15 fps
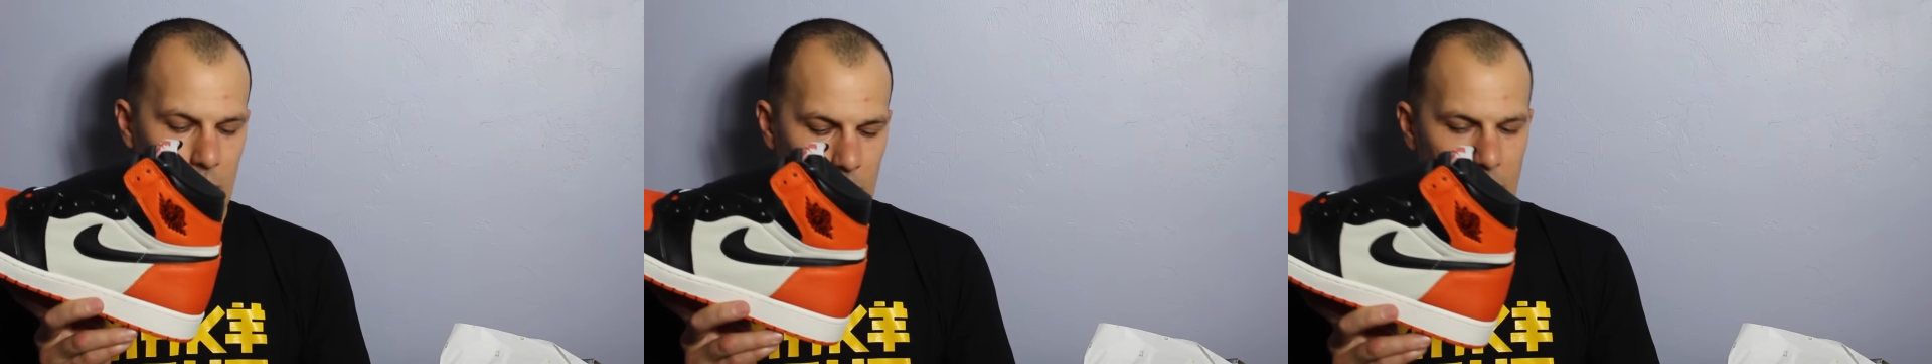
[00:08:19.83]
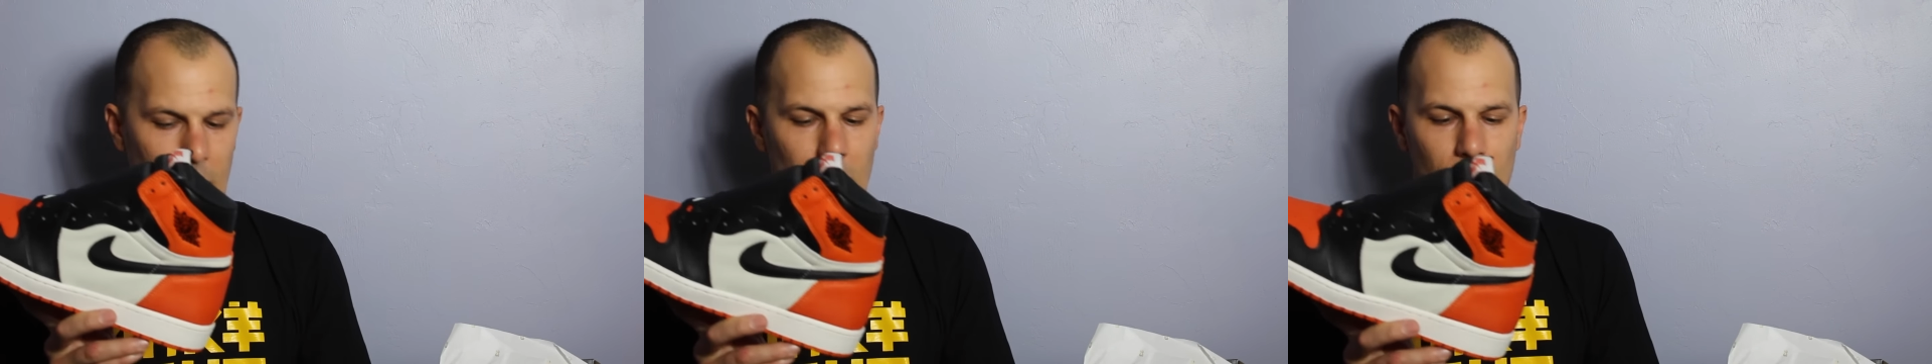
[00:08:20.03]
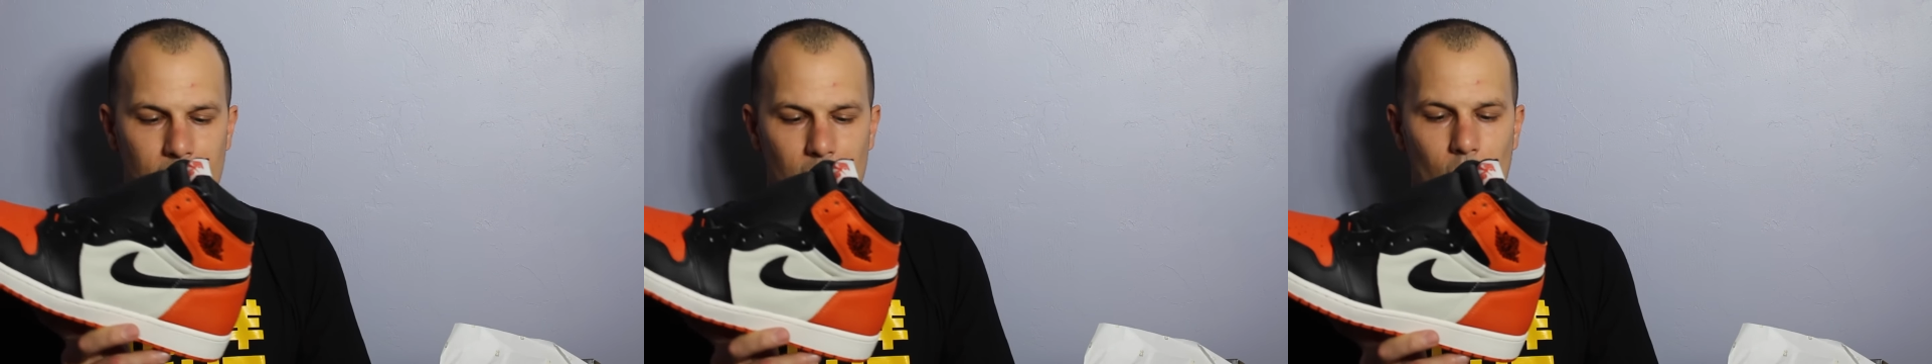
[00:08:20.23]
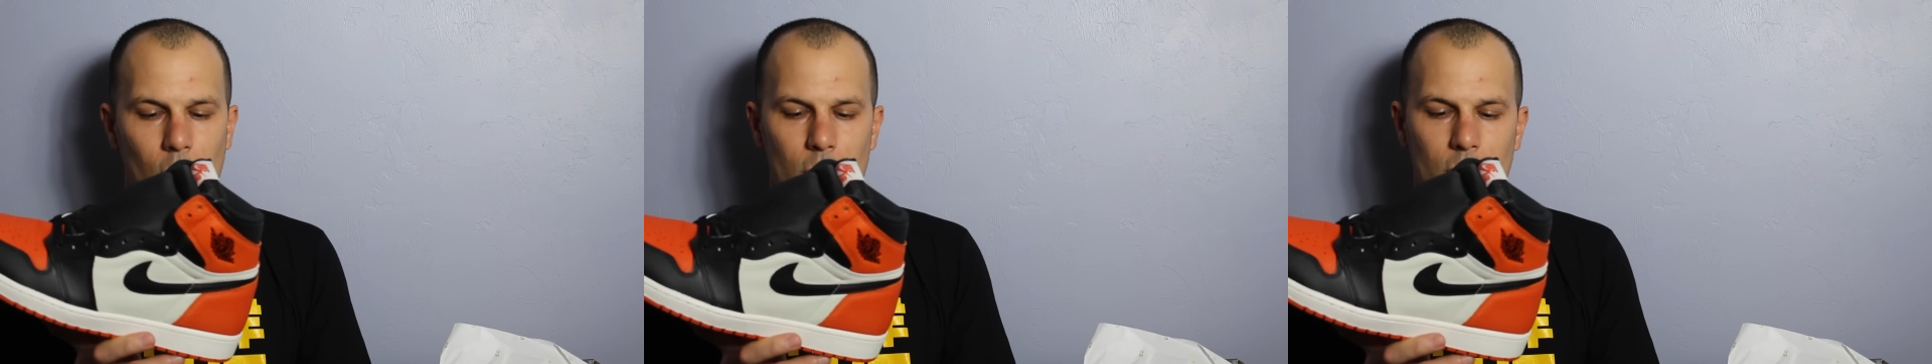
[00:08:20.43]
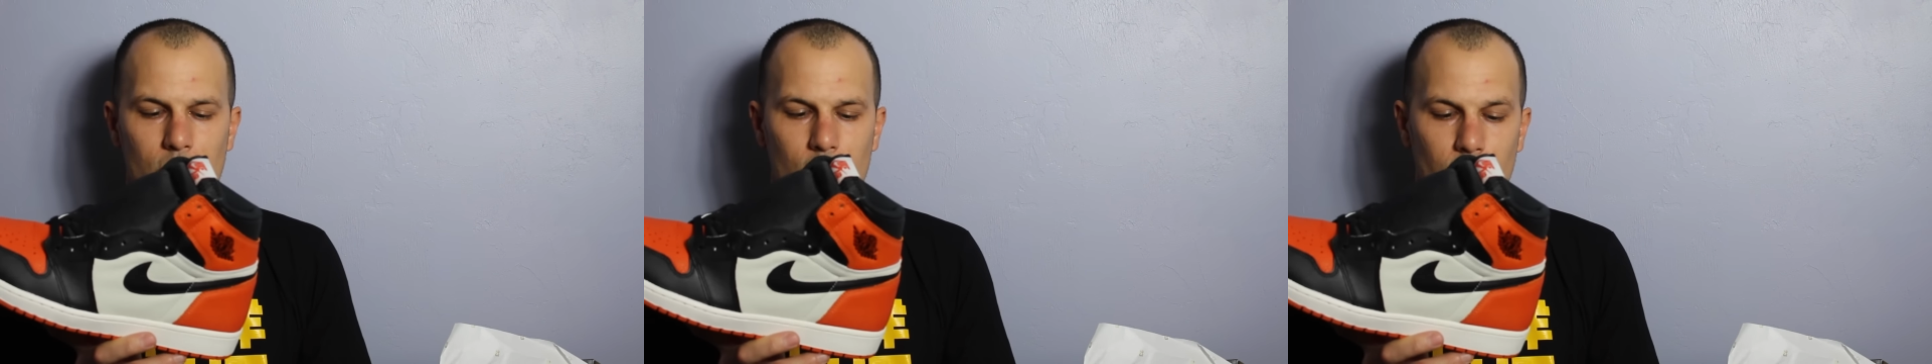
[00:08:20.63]
Now,
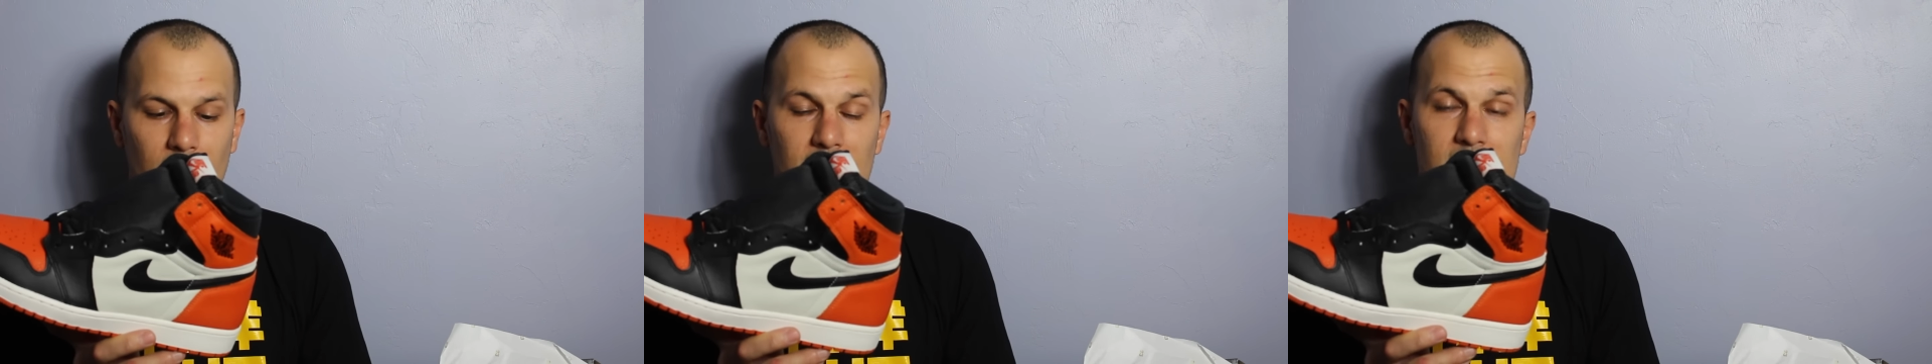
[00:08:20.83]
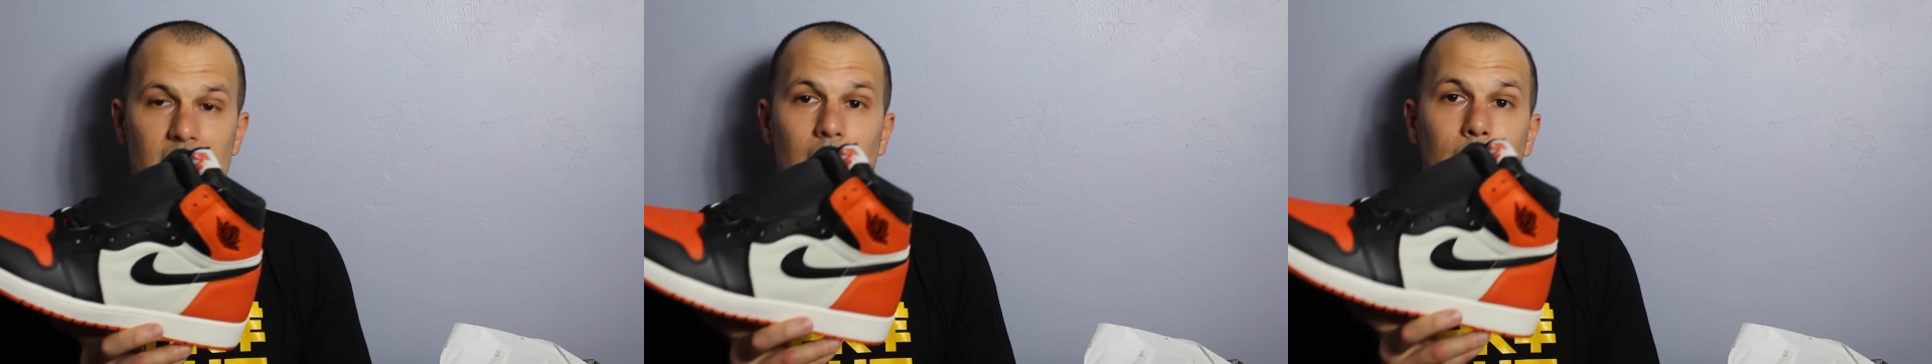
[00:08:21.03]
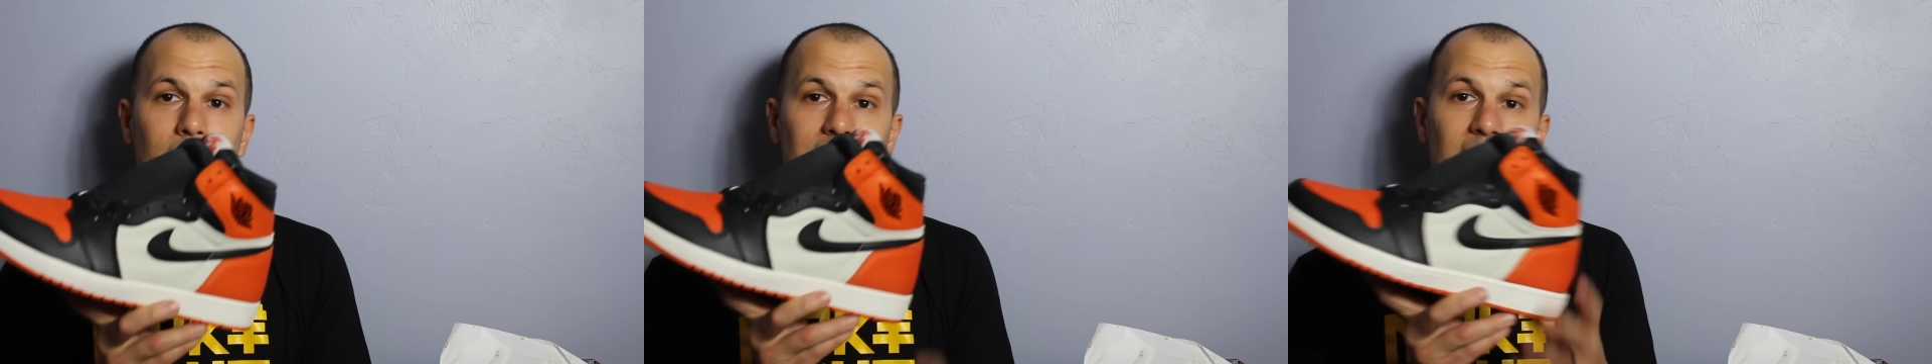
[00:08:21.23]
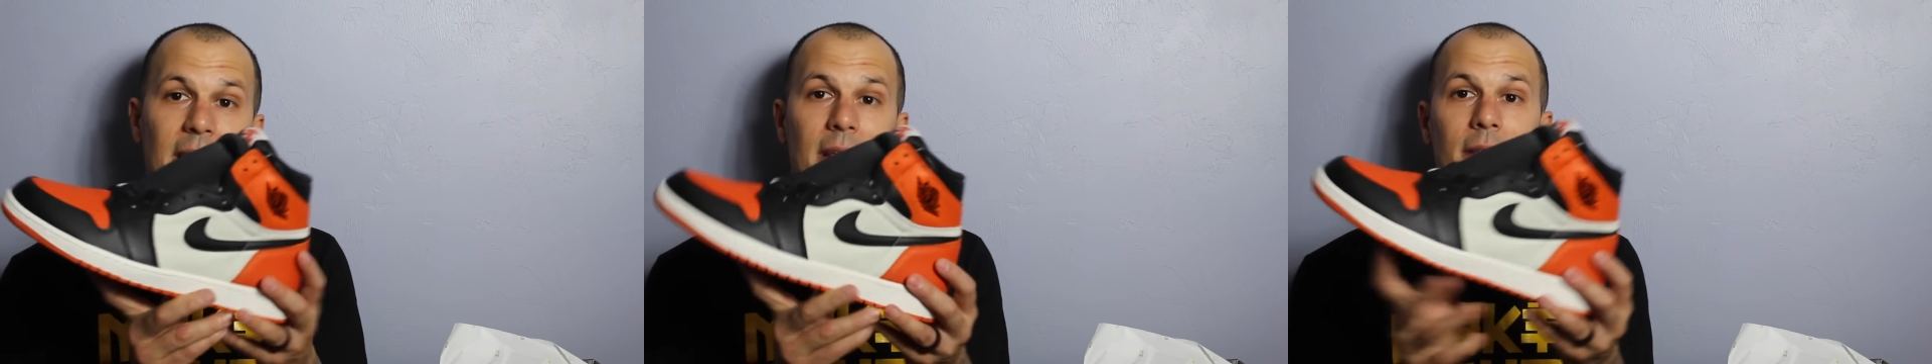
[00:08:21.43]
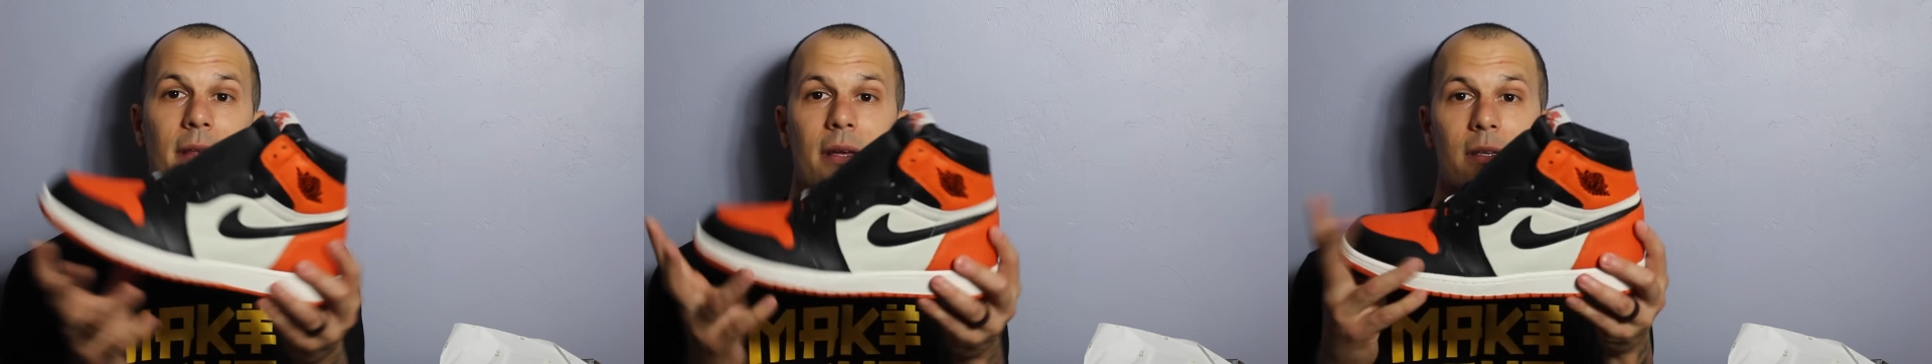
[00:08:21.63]
the reason I'm
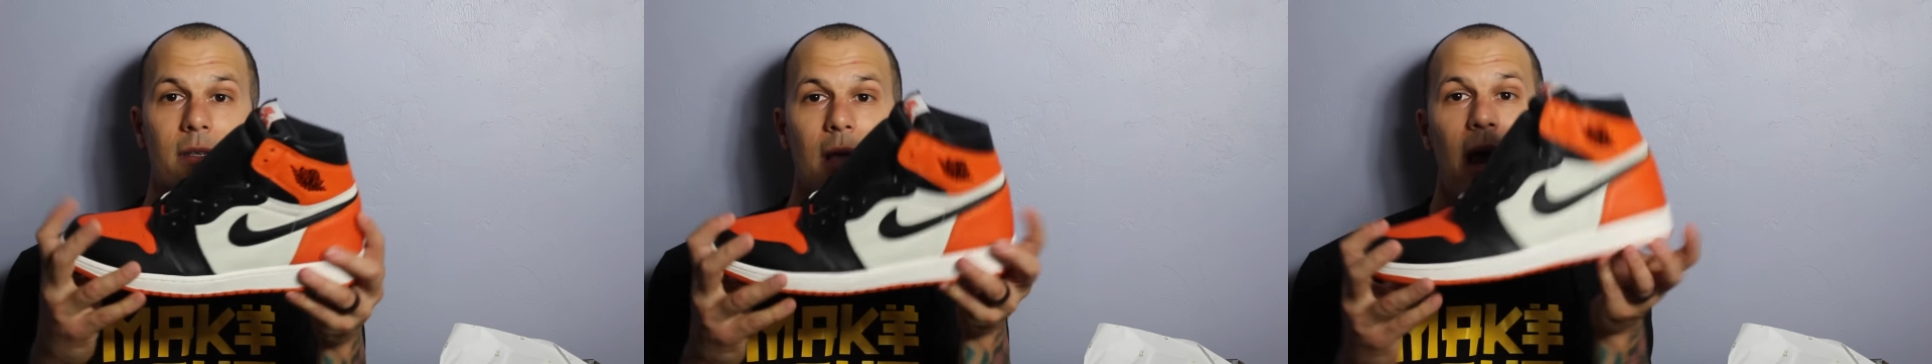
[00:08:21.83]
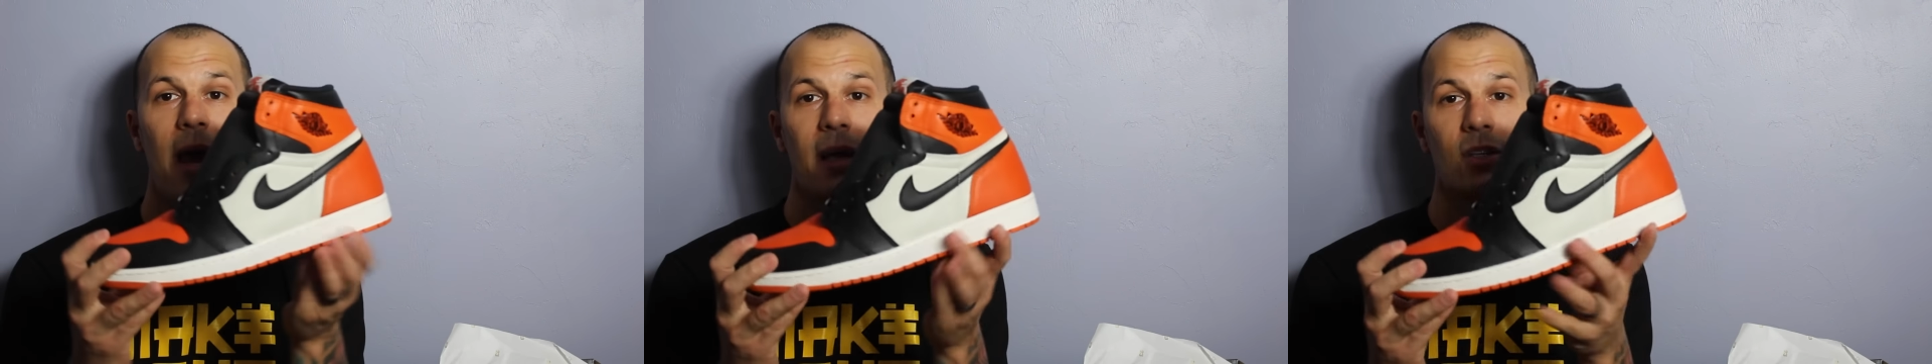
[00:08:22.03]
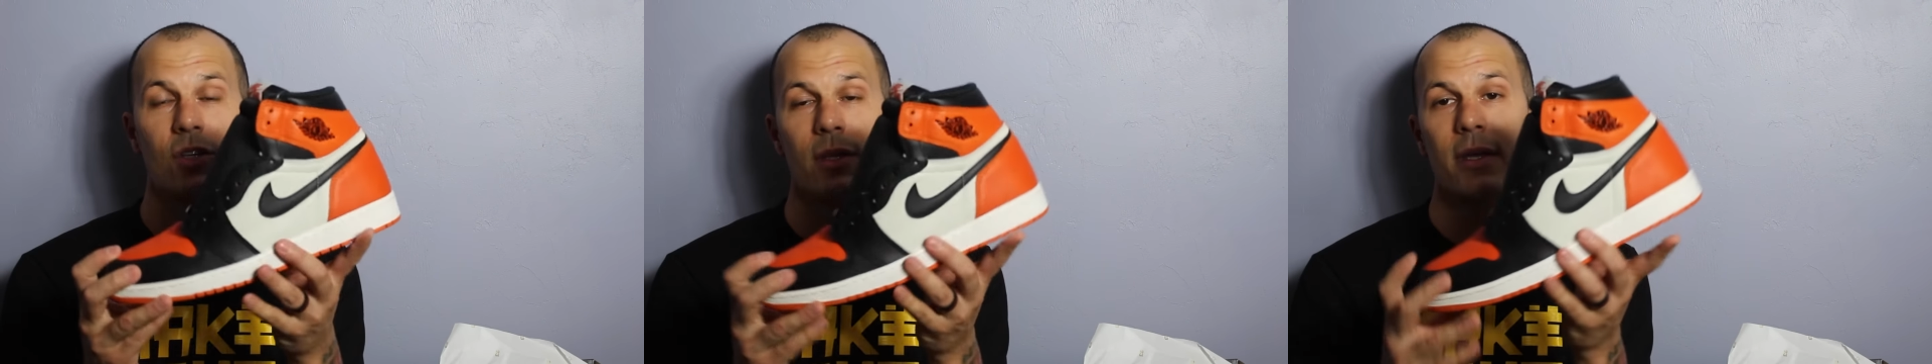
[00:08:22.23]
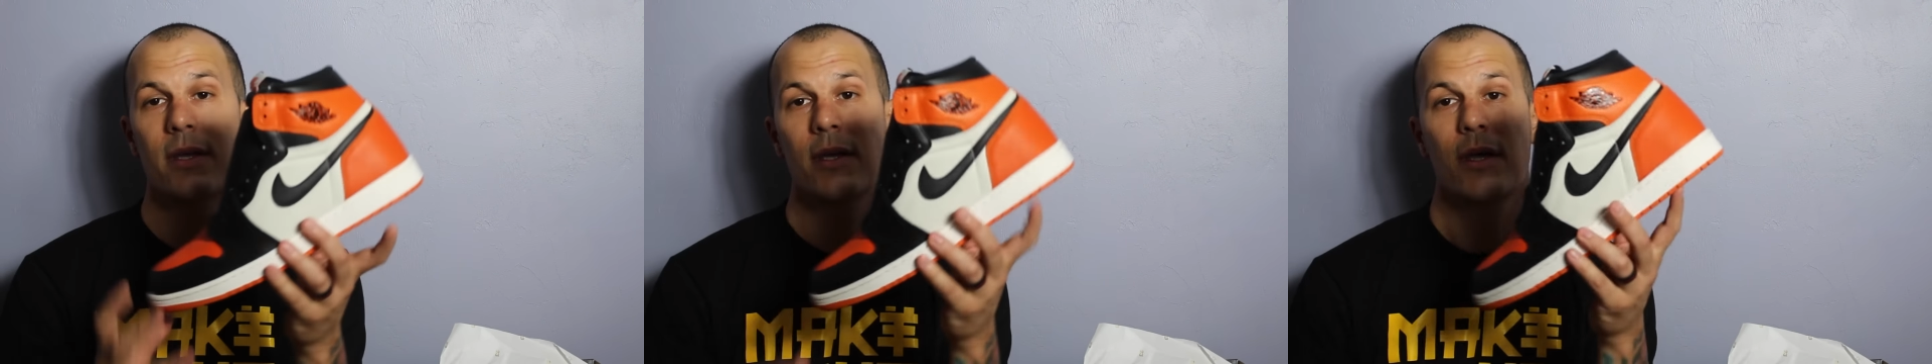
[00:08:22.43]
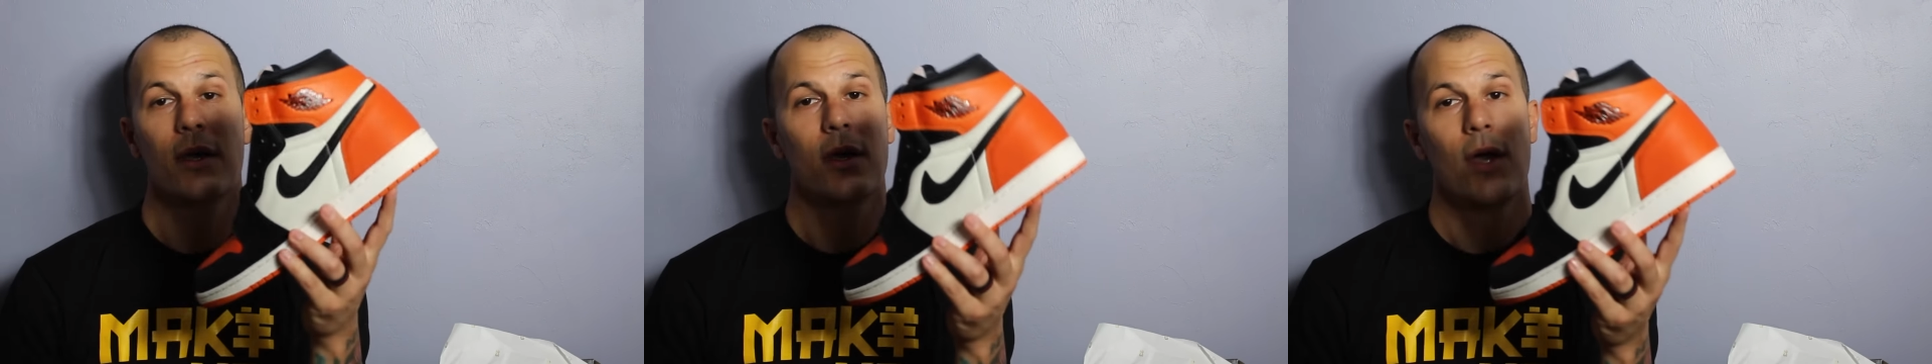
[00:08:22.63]
getting this, I actually